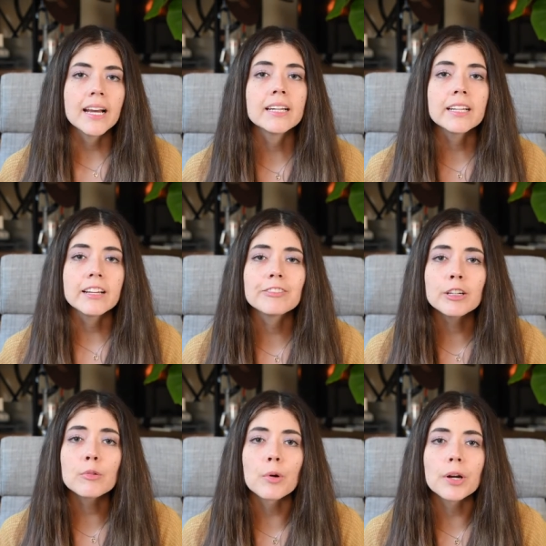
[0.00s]
And if
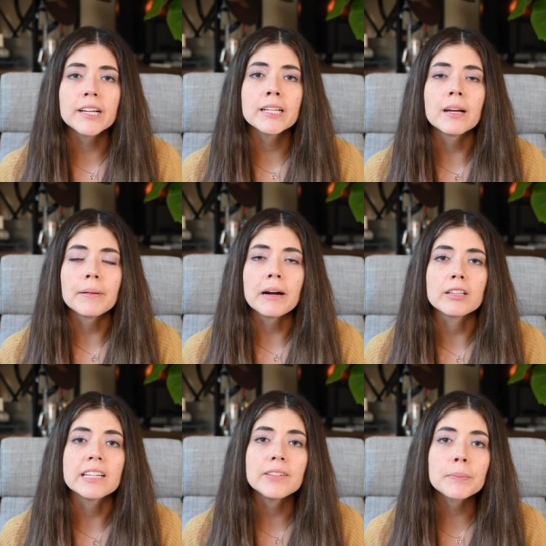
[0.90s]
you're worried
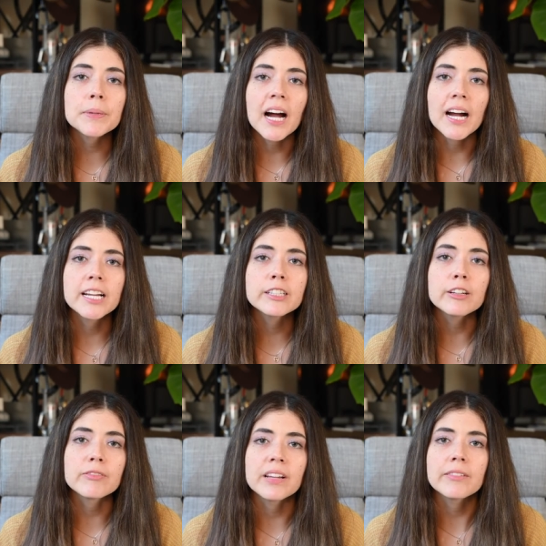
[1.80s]
about leaving behind
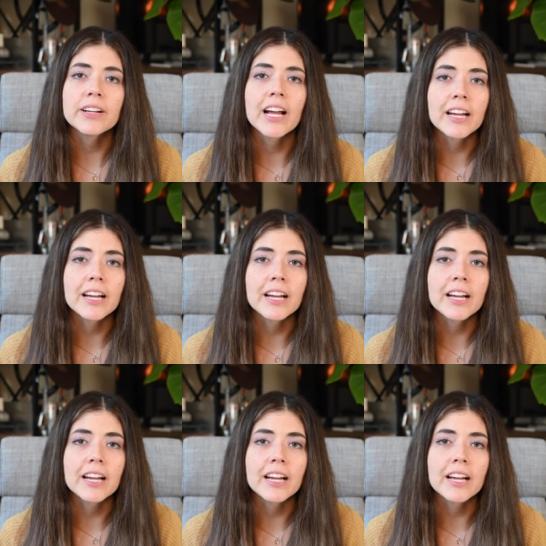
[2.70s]
your favorite